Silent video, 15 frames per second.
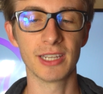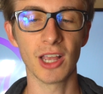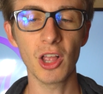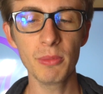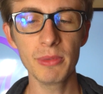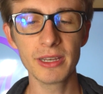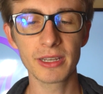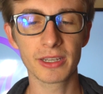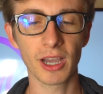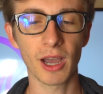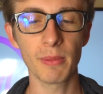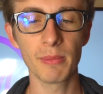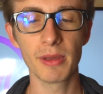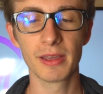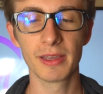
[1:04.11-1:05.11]
telling me to
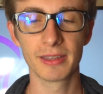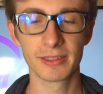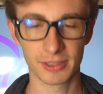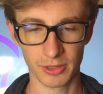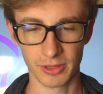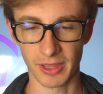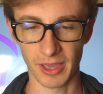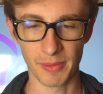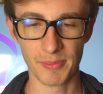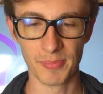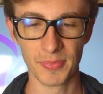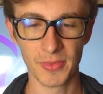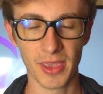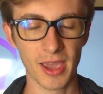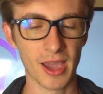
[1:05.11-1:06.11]
come to them.
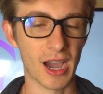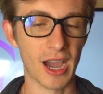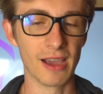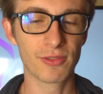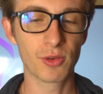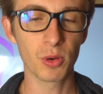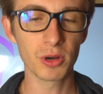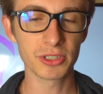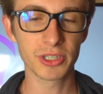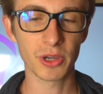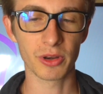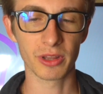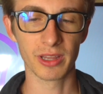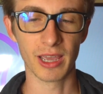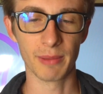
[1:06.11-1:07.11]
I of course go
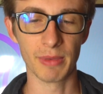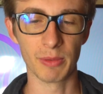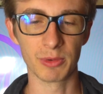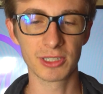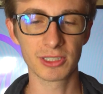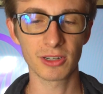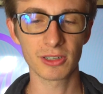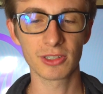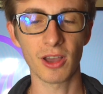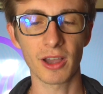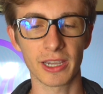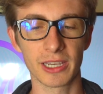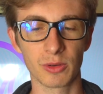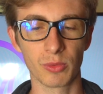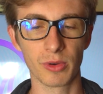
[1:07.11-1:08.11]
to them, and we start
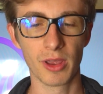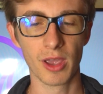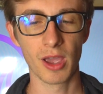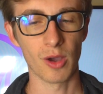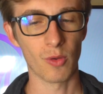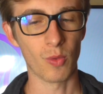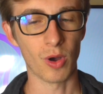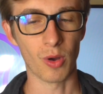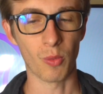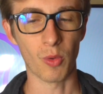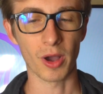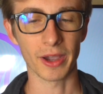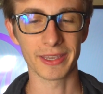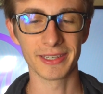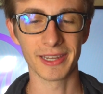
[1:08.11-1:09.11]
talking." while
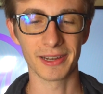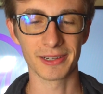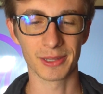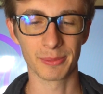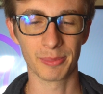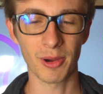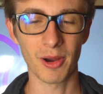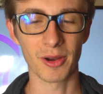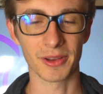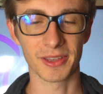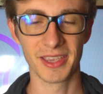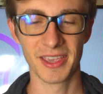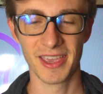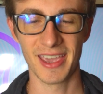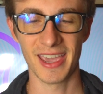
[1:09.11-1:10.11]
walking down to the park,
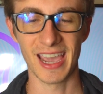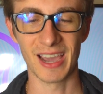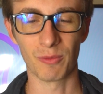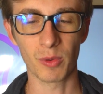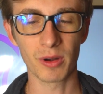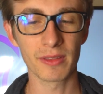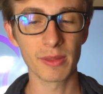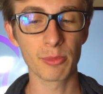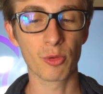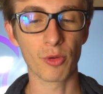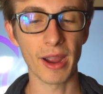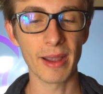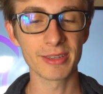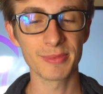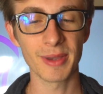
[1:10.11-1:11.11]
and one of them
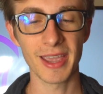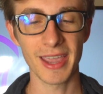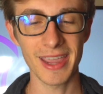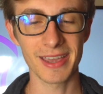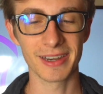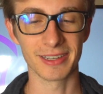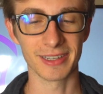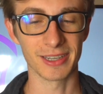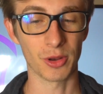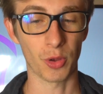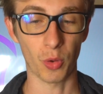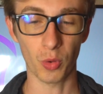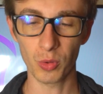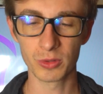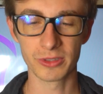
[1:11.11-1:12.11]
grabs my hand and
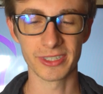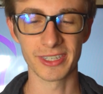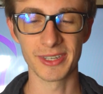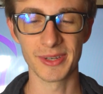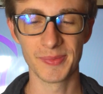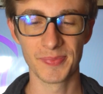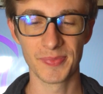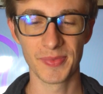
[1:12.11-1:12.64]
holds it.